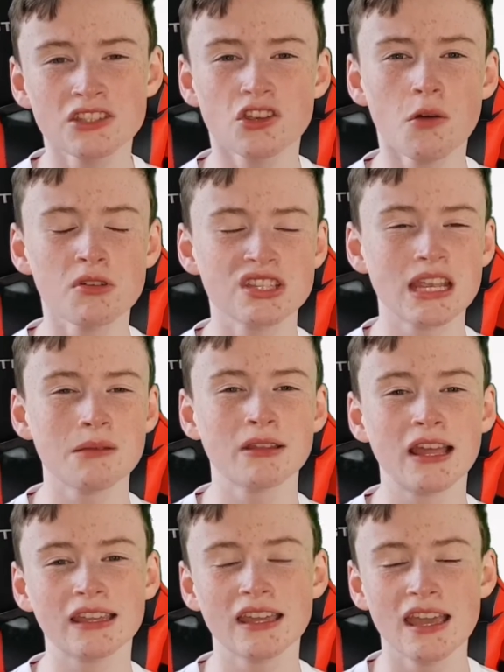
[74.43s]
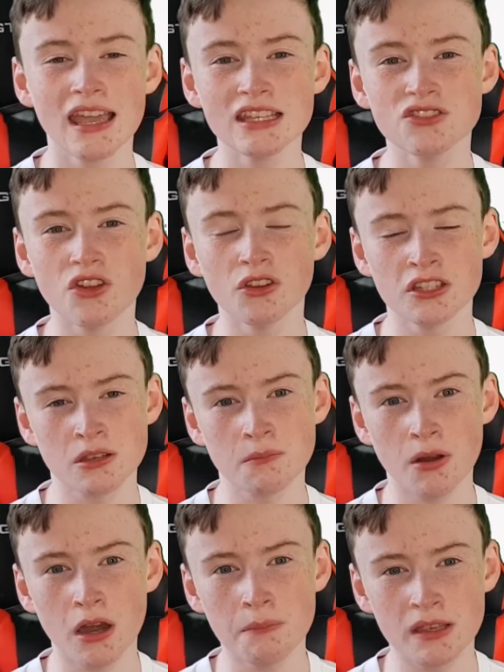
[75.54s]
It's almost seeming like he's doing this on
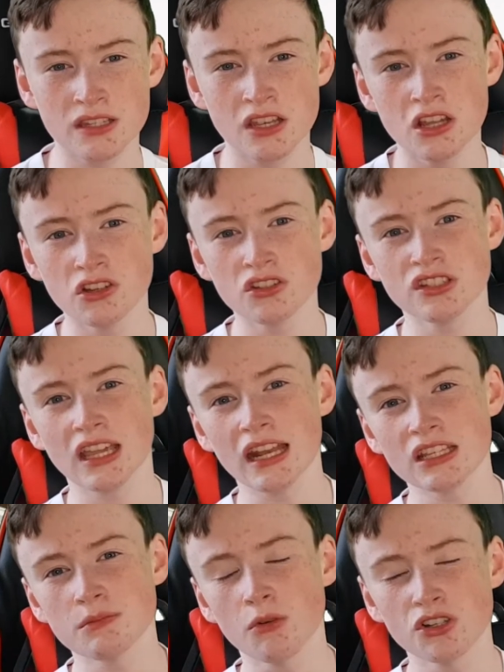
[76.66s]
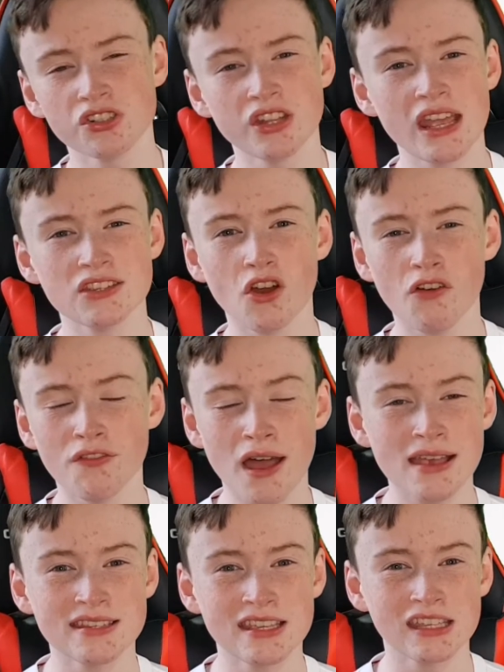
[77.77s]
purpose just to get as much days off
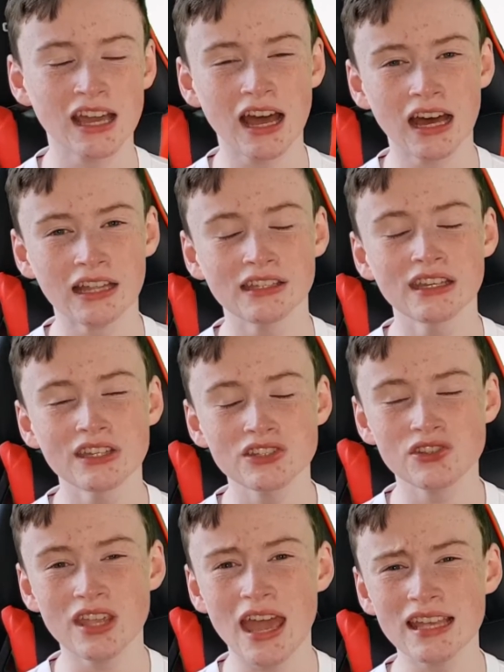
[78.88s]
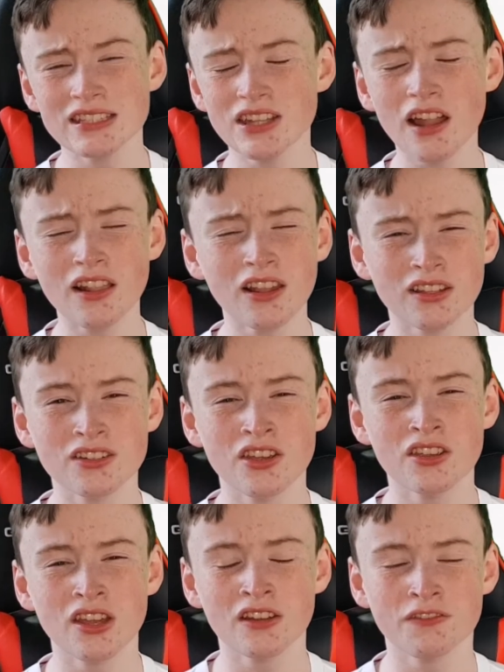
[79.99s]
as he can. So yeah, it's not looking too
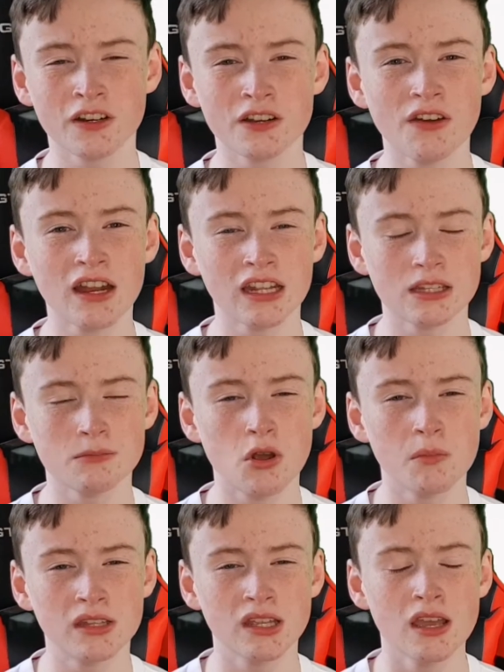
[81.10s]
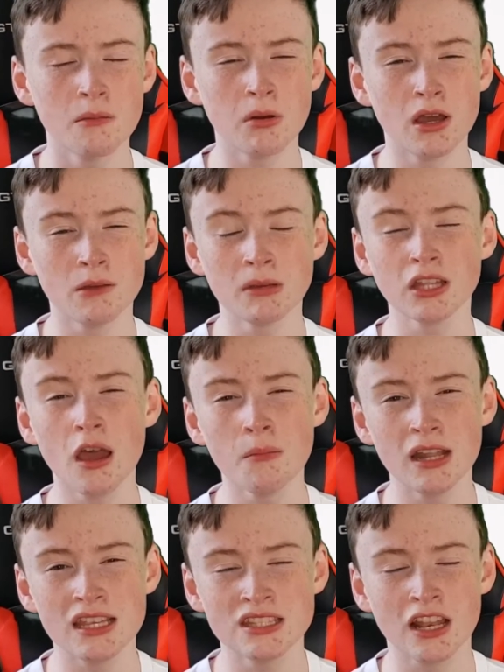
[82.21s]
good for Cavani at the moment. But
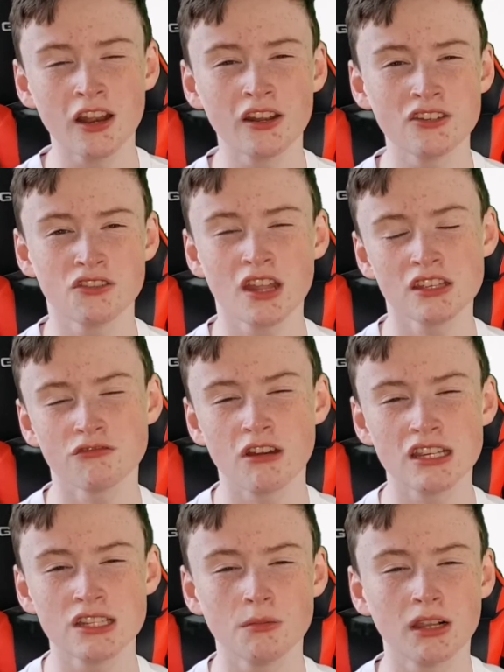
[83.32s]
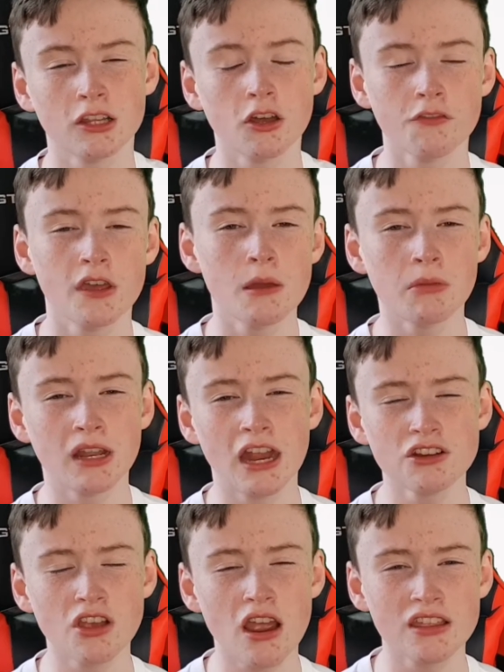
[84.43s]
McTominay is still out injured. That's reasonable enough. But
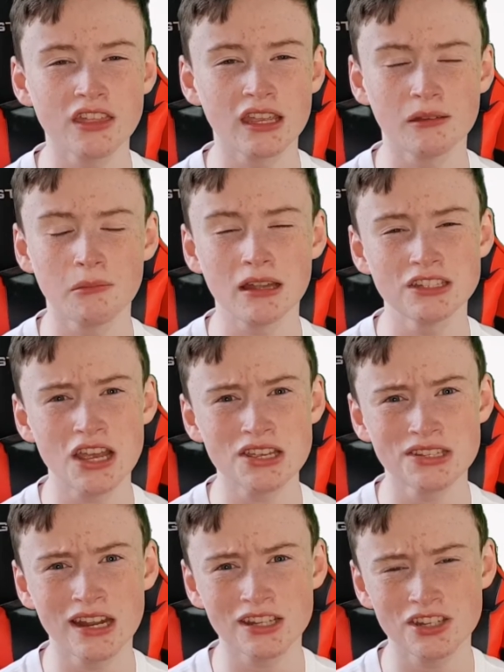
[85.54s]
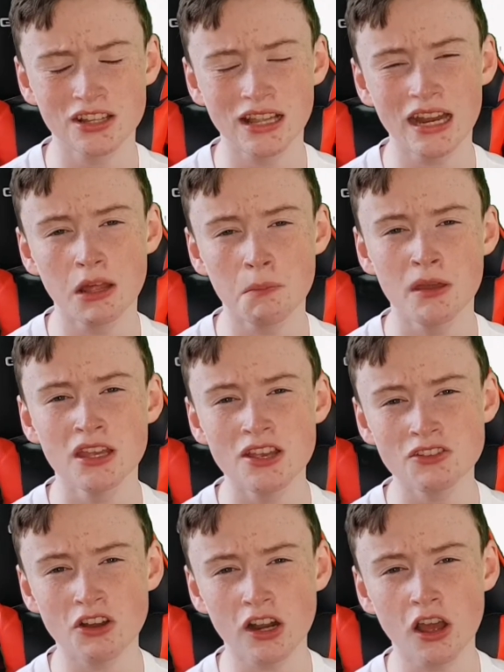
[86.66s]
here's how I think Manchester United should line up.
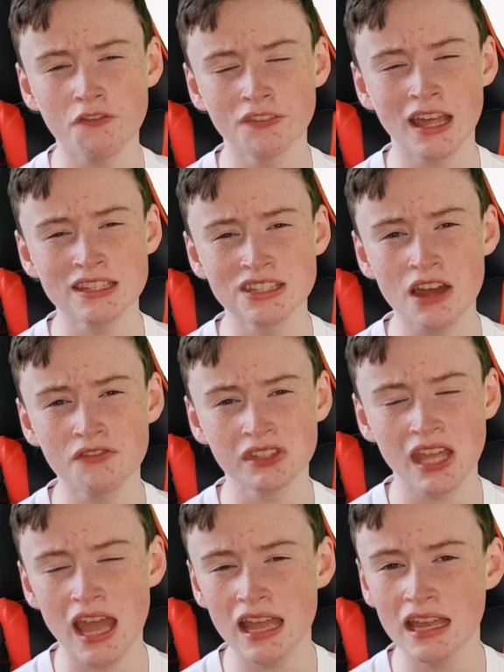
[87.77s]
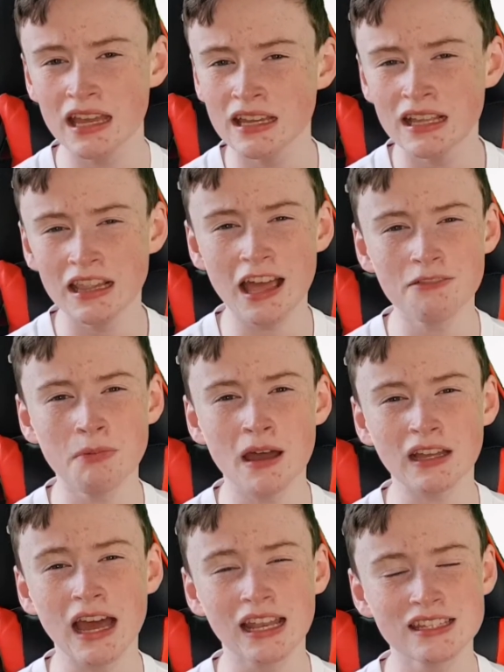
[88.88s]
Starting off in that stop at De Gea, left back
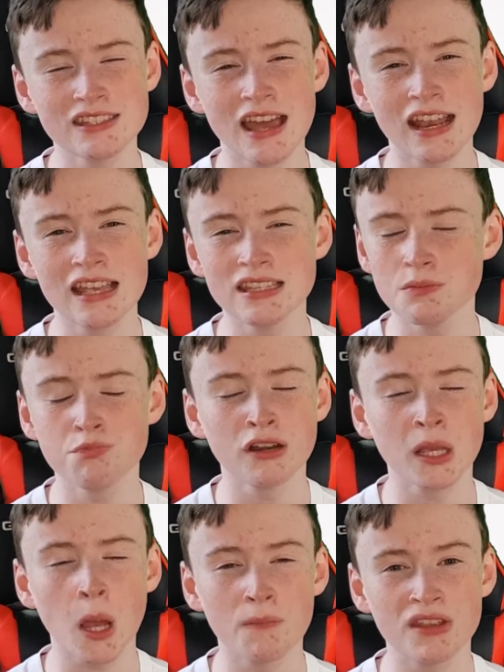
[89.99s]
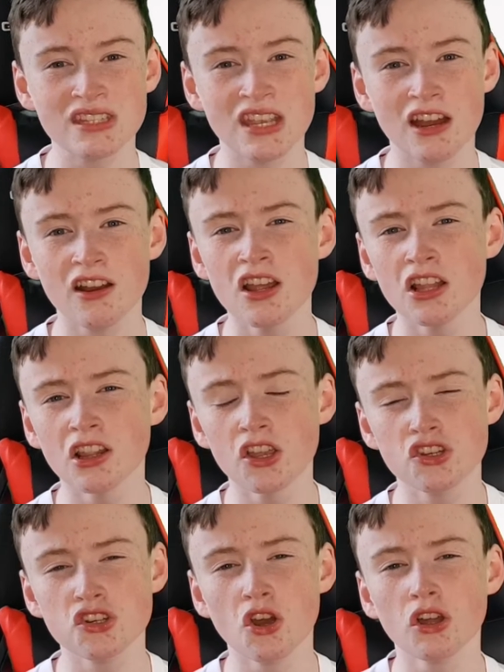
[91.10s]
Alex Telles is pretty obvious here. Luke
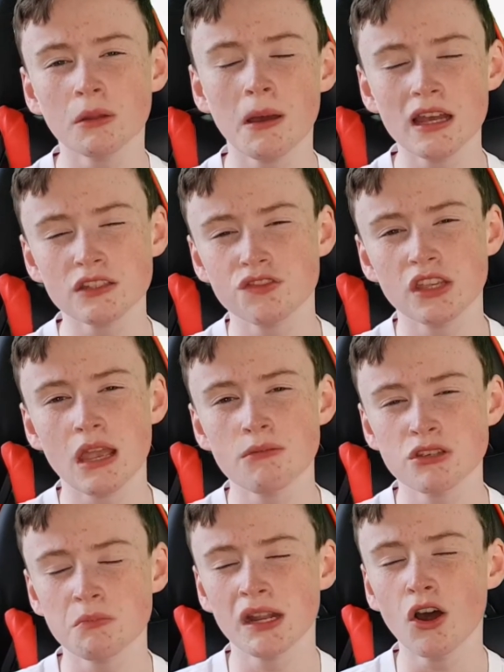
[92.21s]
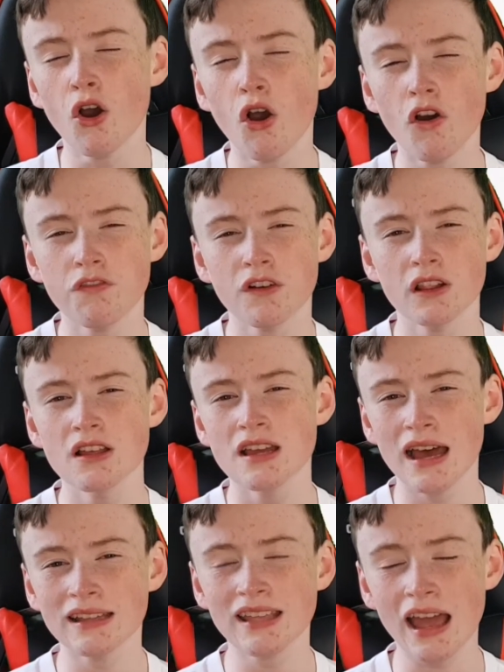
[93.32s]
Shaw in the past few games has been awful,
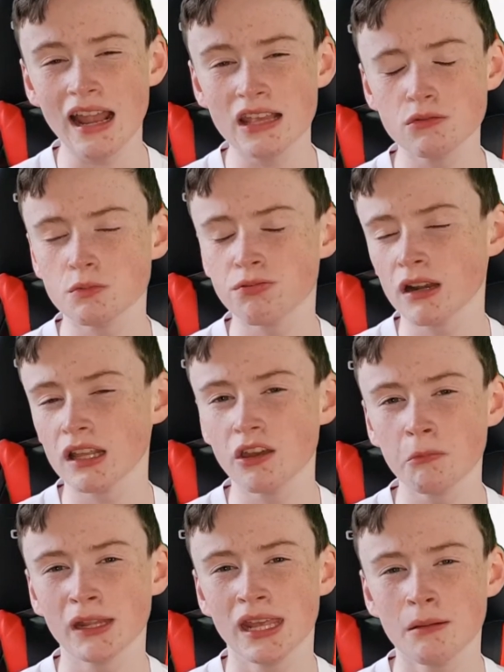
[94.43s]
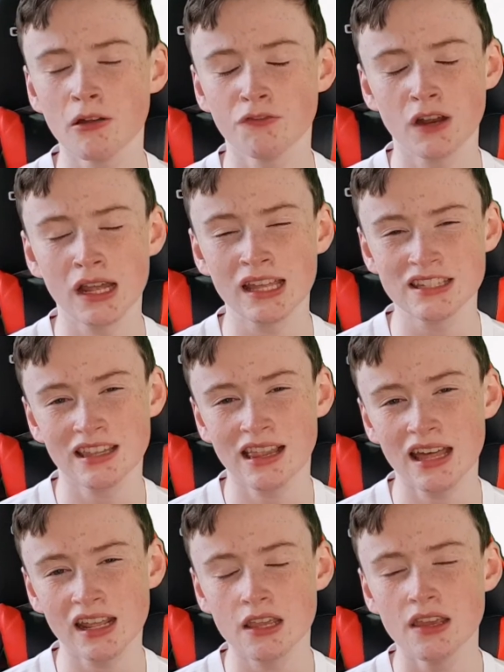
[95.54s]
and Telles was pretty good when he came on for against
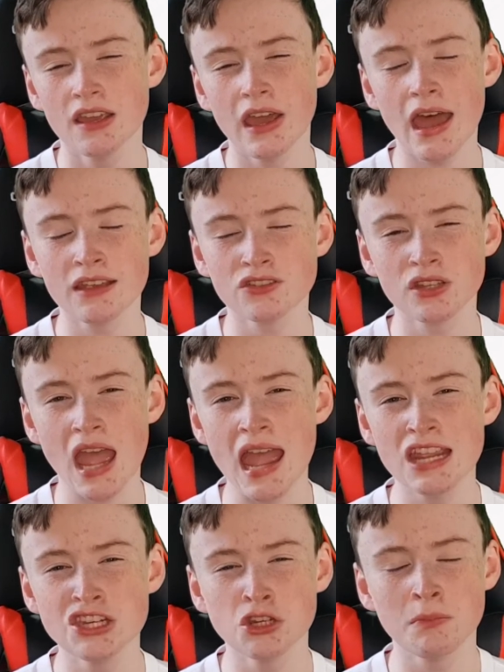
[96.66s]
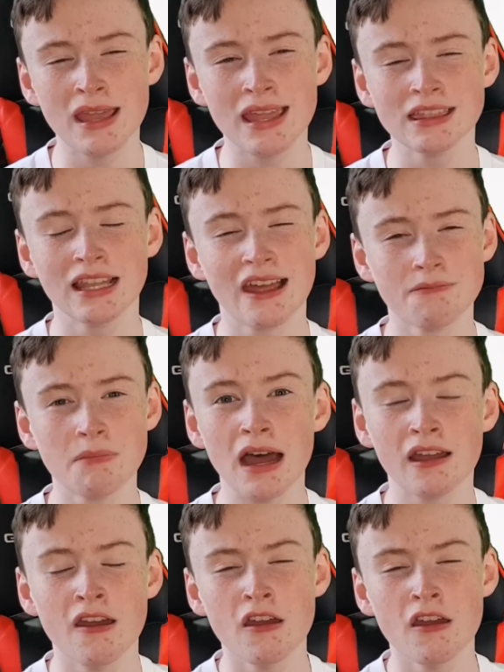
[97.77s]
Athletic. Uh, so yeah, he should be the left back.